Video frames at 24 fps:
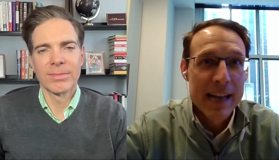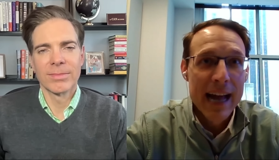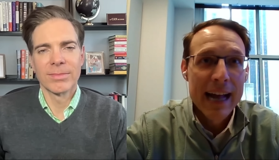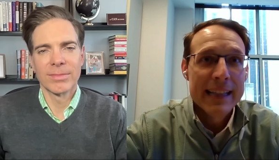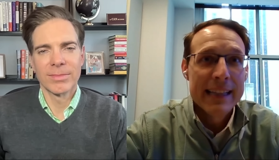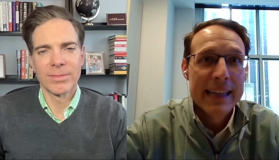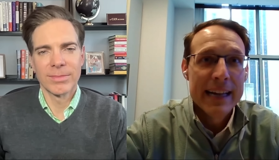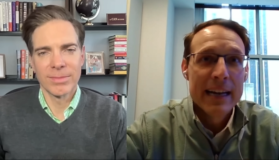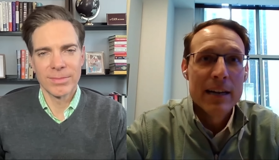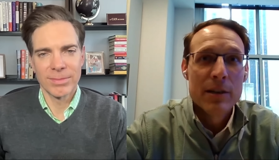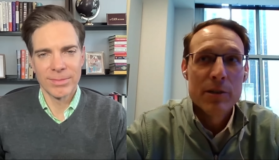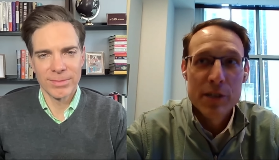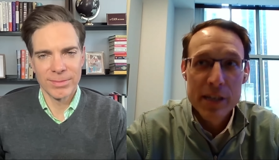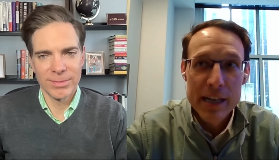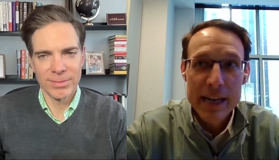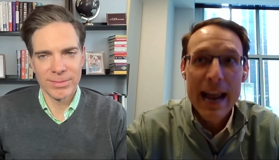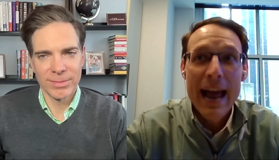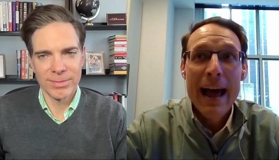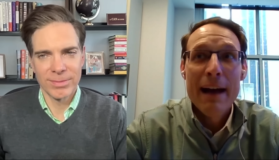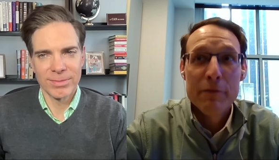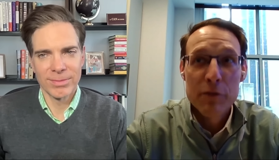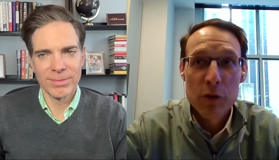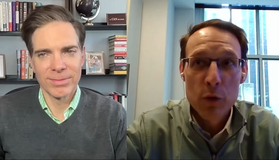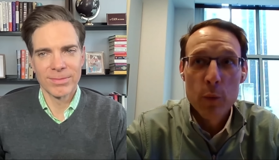Speaker 1: not there. She'd
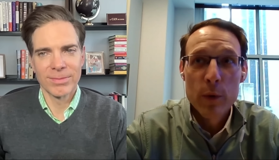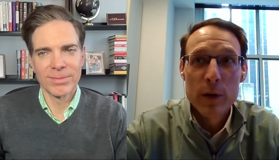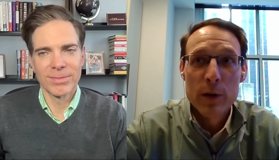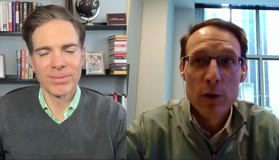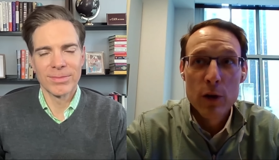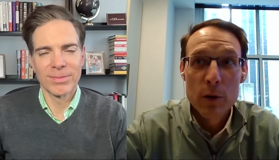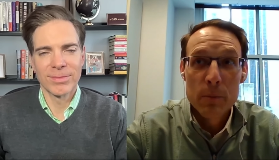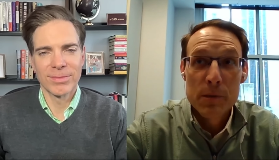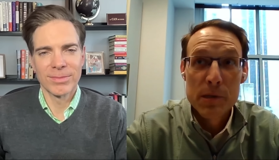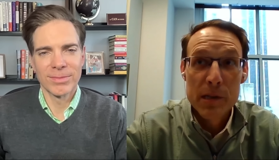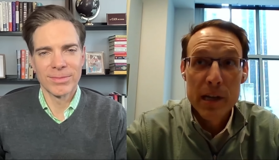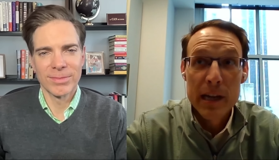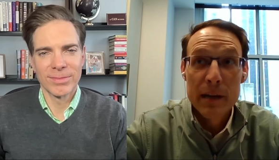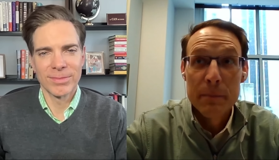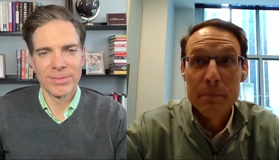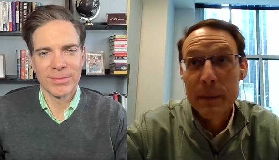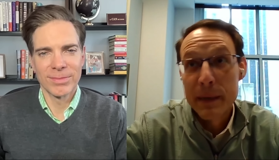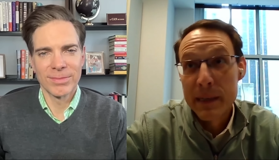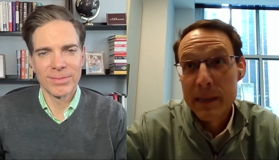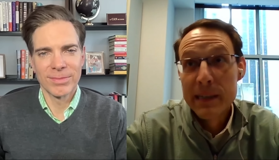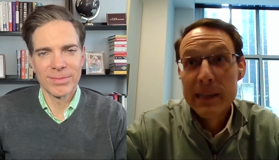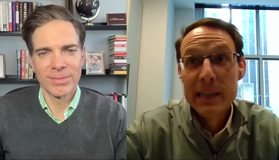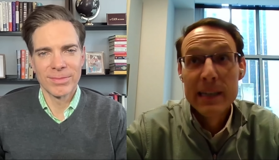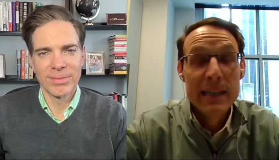have to win her home state.
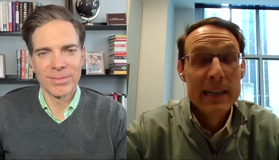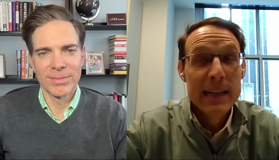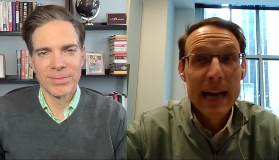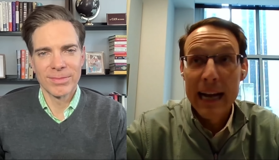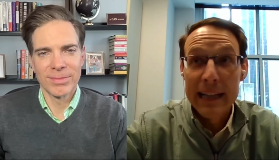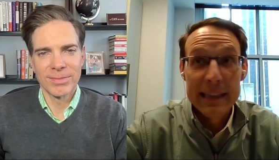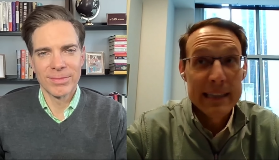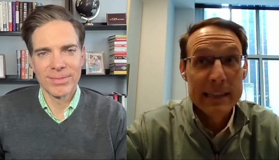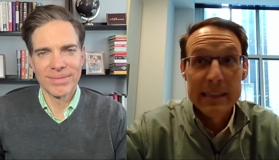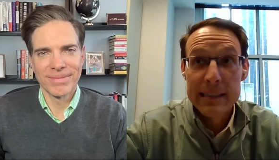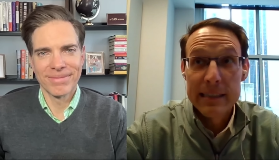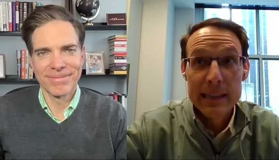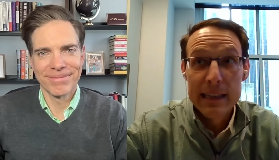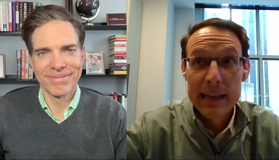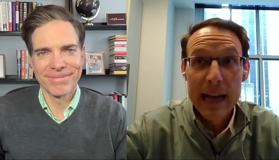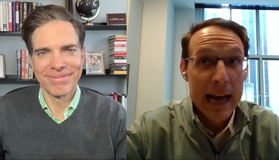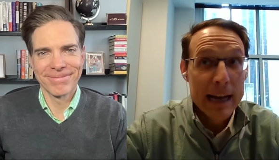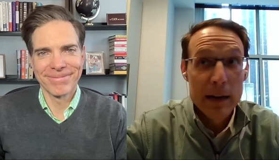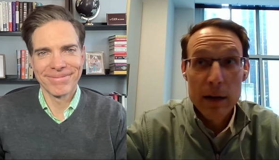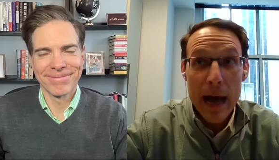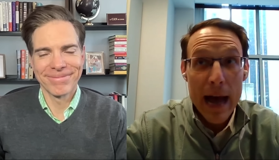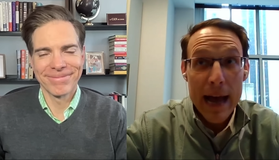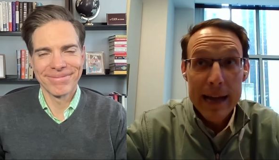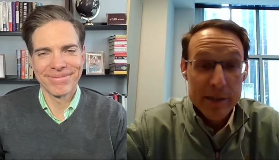But I think
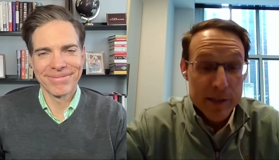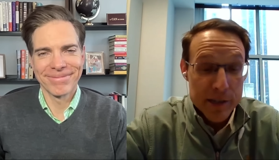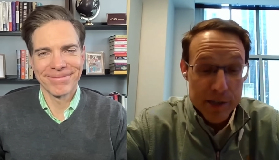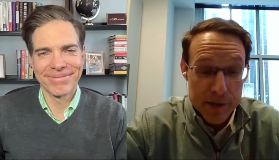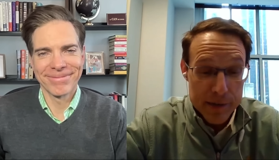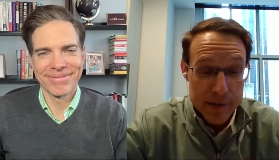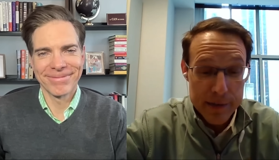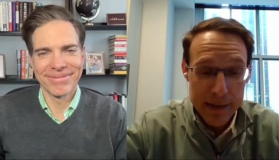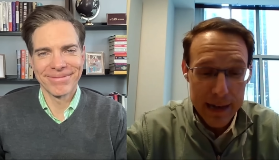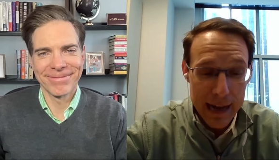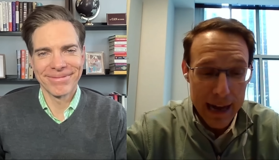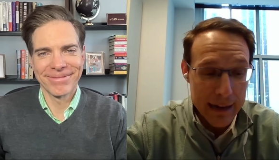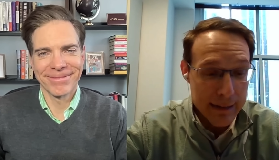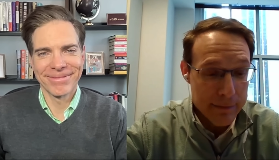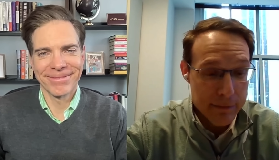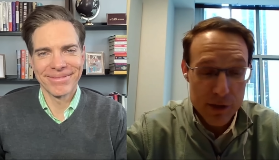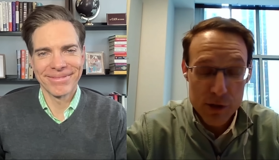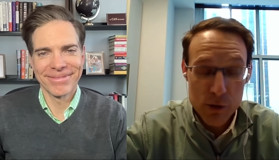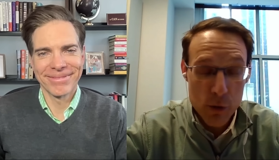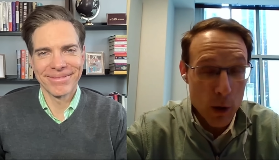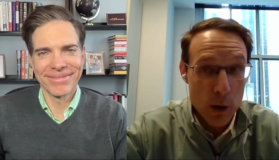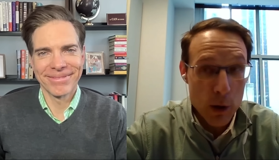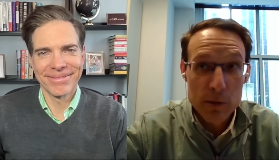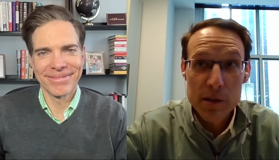I
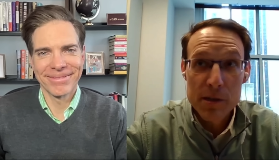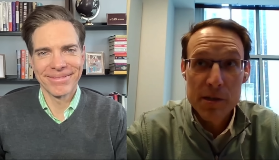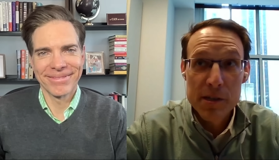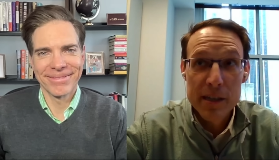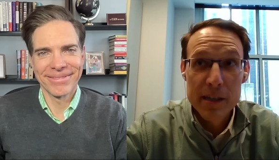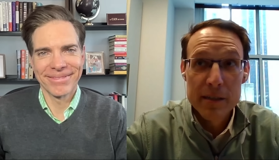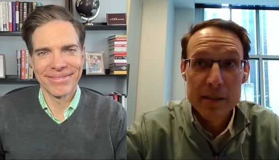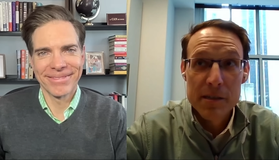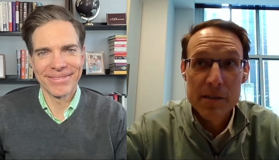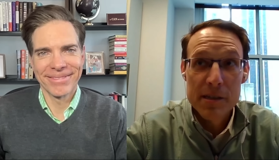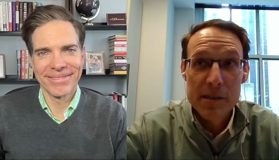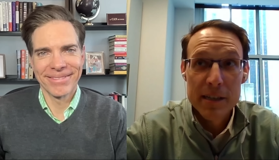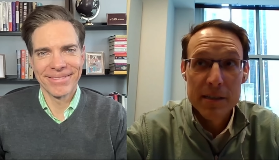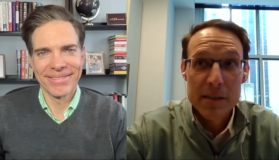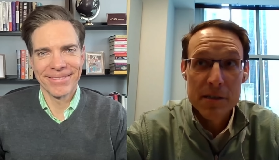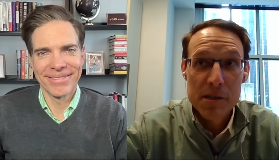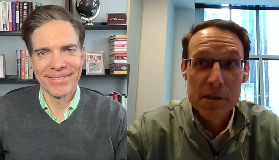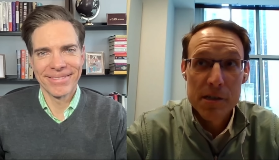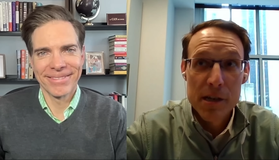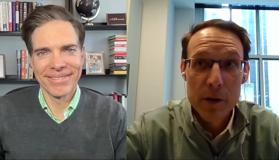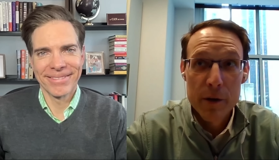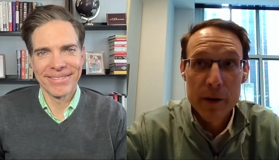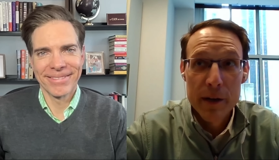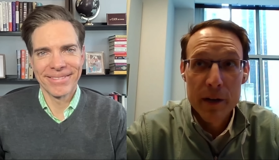struggle to see a DeSantis
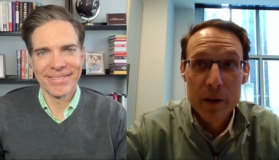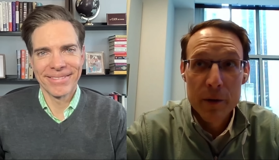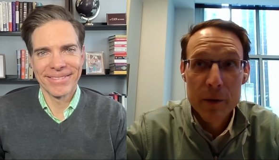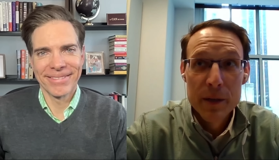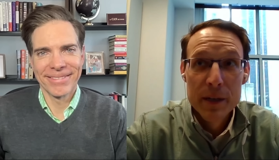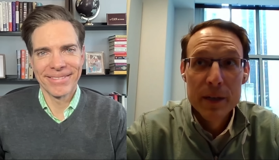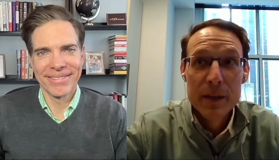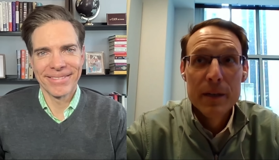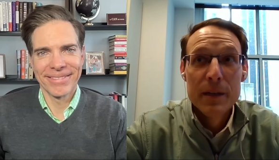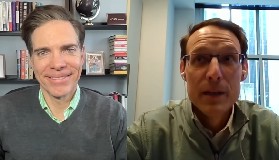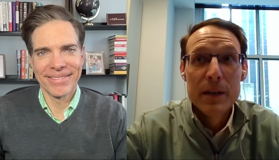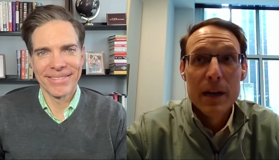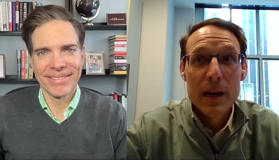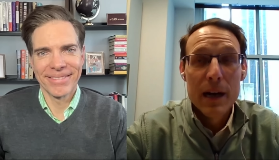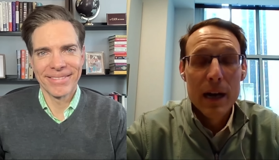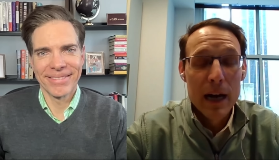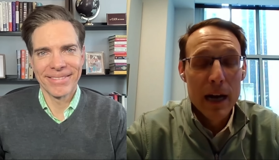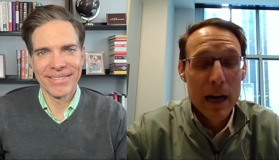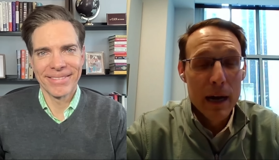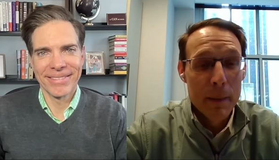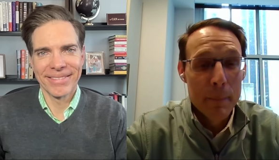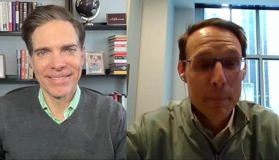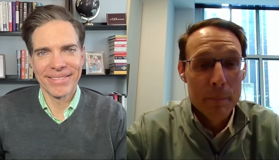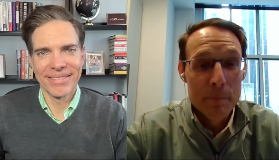scenario.
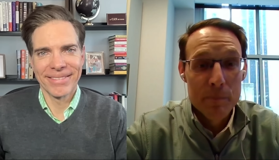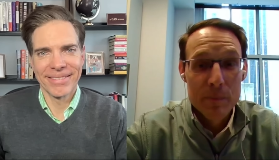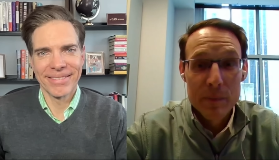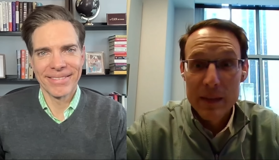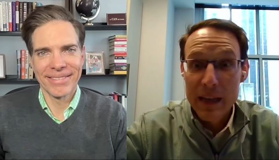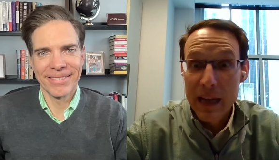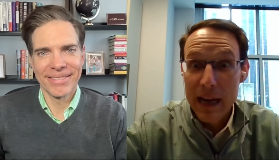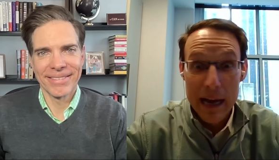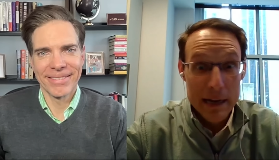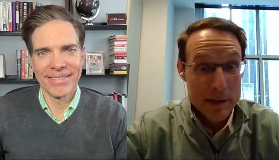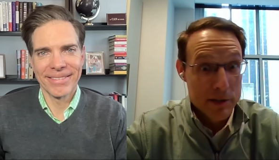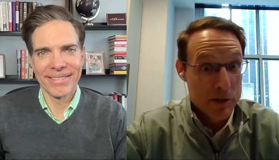I